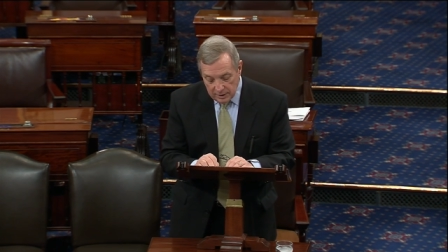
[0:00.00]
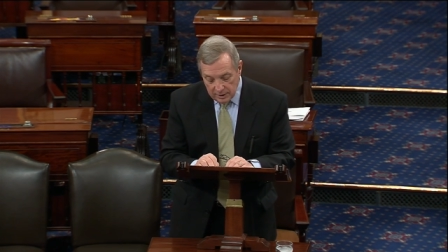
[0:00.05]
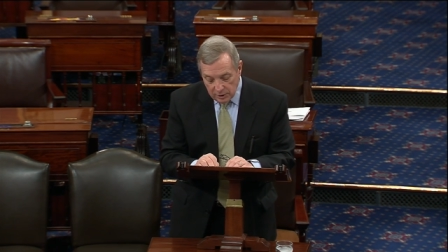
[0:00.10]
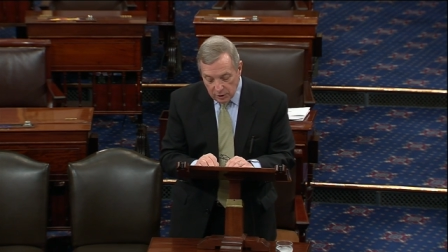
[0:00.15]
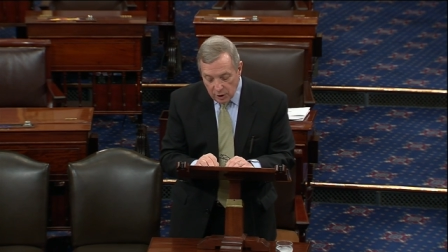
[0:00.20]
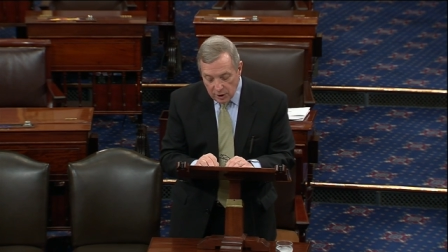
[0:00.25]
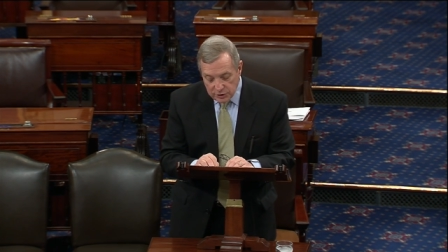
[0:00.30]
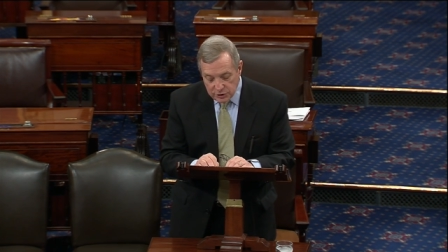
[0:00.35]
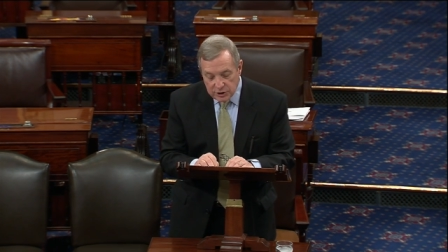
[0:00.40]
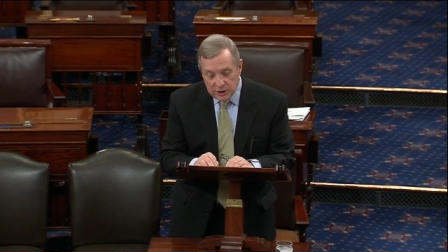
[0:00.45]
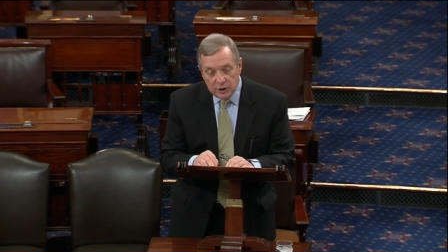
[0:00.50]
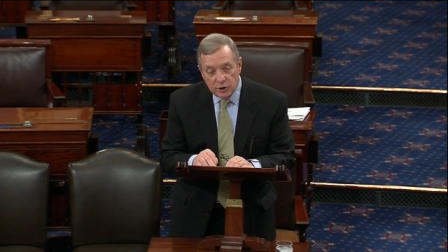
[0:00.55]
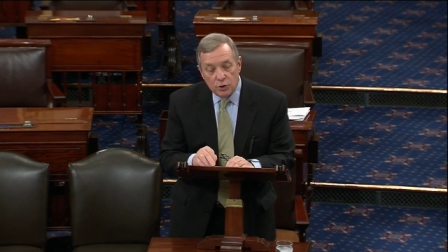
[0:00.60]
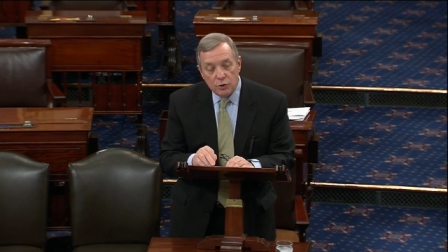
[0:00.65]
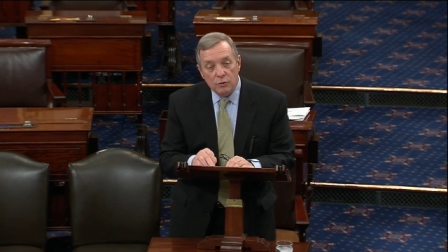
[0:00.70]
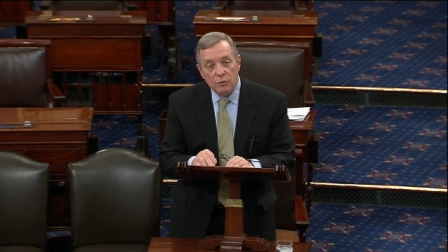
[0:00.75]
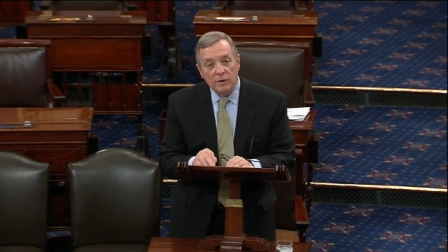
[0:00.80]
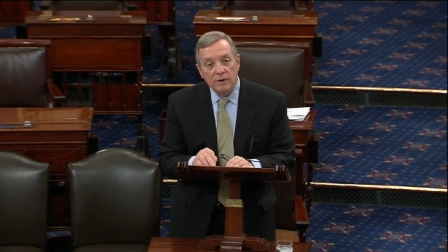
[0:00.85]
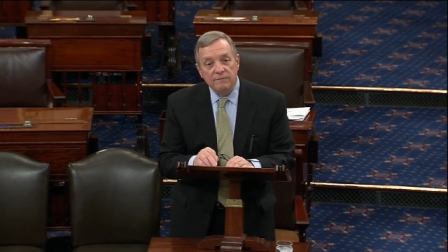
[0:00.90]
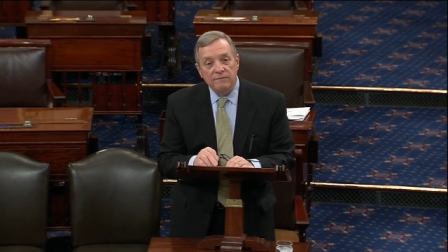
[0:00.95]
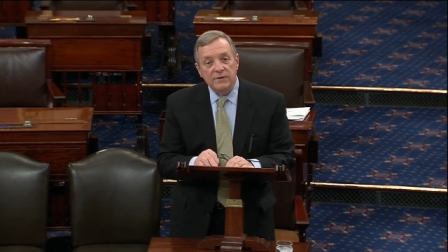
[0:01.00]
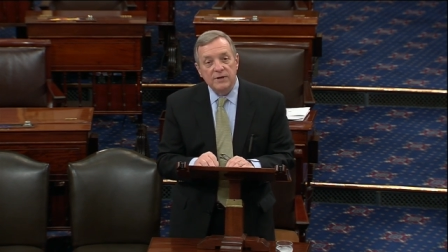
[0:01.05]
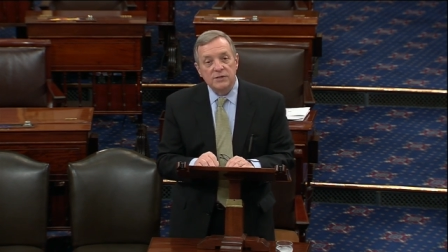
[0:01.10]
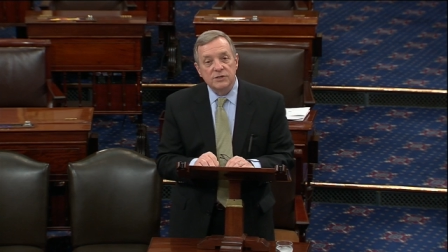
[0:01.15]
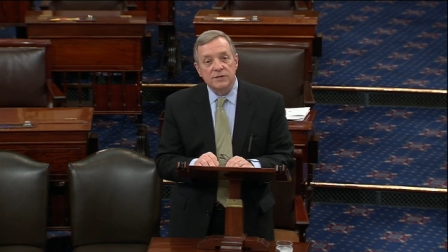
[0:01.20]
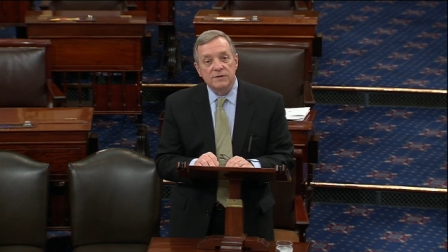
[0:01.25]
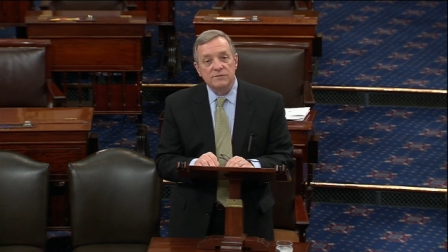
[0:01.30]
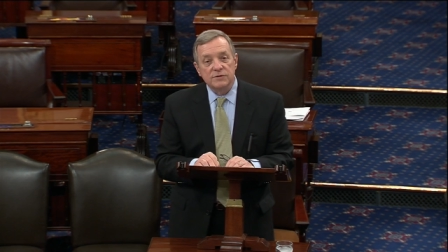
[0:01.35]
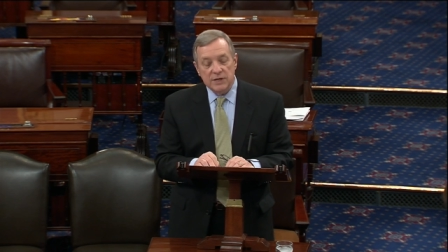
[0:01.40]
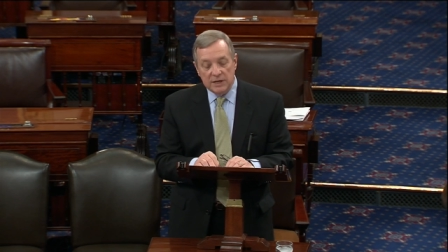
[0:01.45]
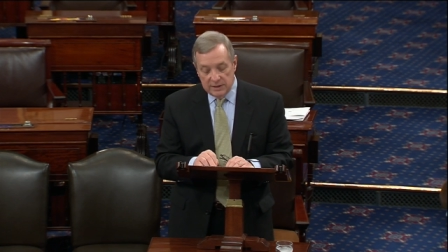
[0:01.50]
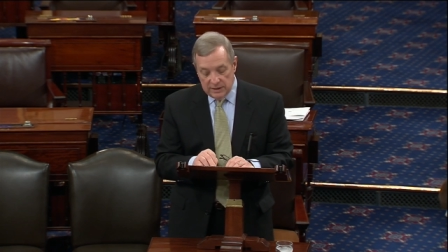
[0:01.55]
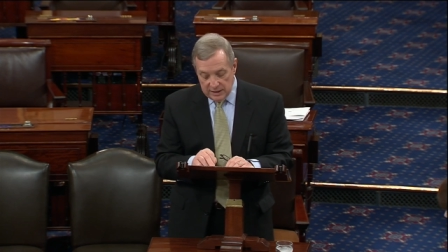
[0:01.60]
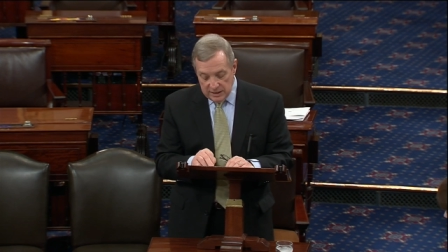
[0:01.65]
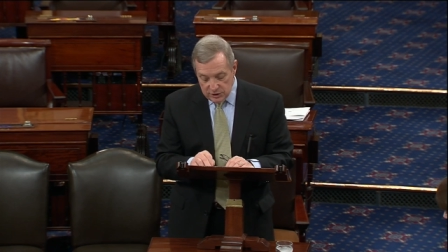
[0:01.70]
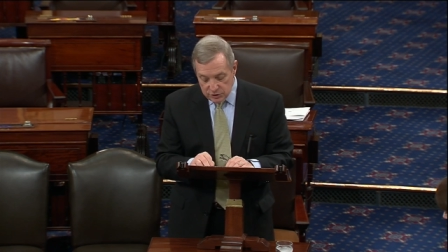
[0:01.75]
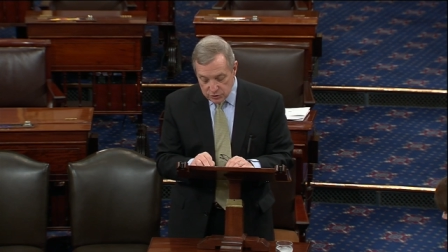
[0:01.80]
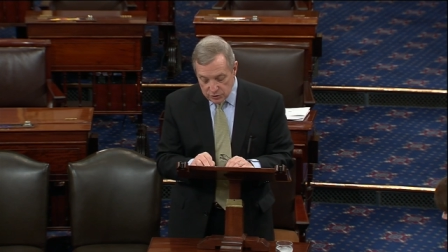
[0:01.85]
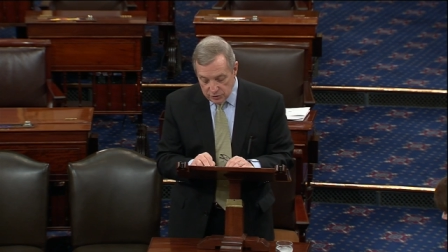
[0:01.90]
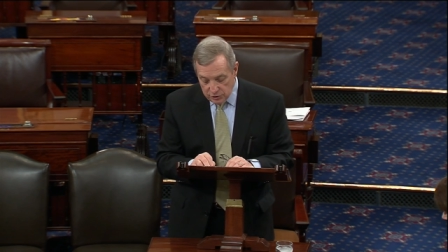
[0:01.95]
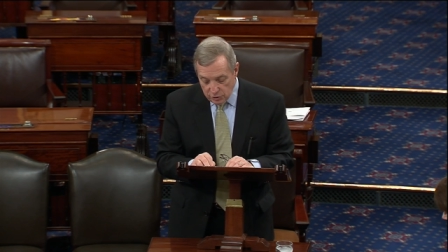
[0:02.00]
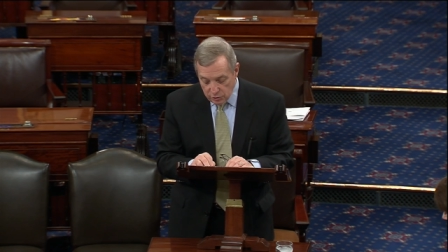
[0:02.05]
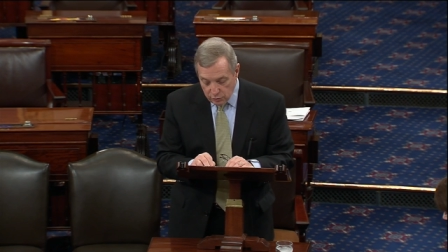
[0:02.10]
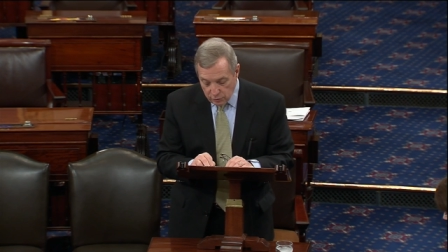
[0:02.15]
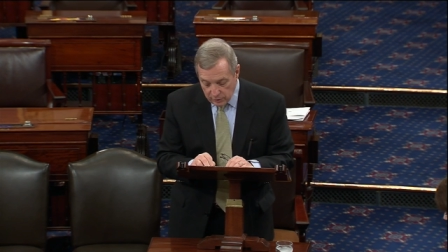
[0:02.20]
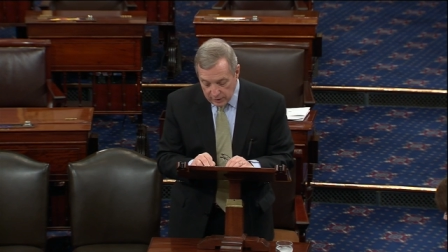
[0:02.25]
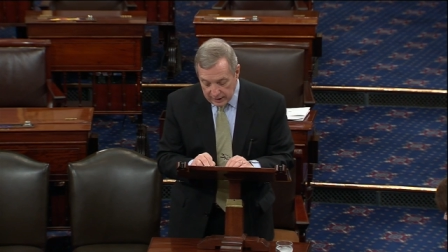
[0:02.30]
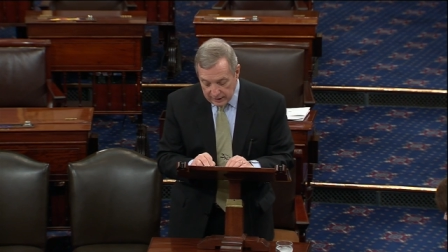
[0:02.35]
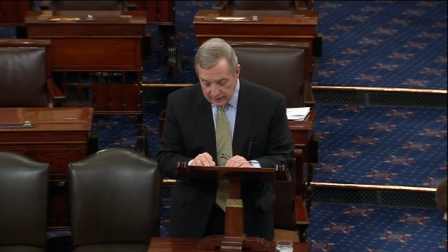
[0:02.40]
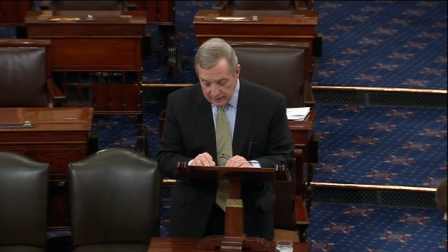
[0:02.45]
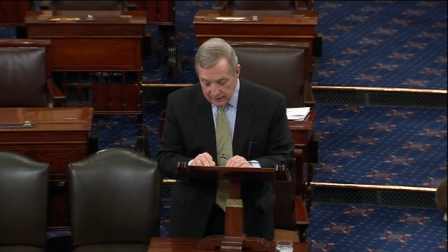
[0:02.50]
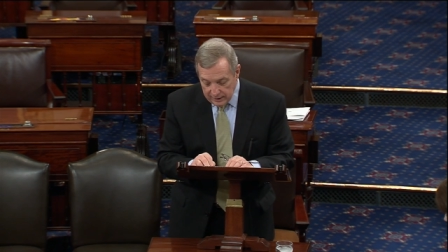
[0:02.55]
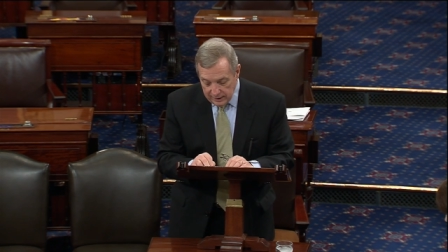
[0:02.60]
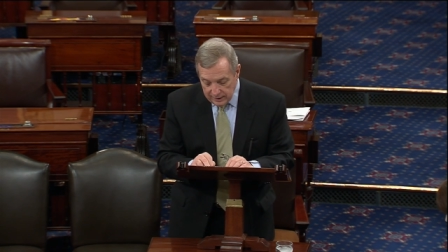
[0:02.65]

launching new offensives in eastern Ukraine,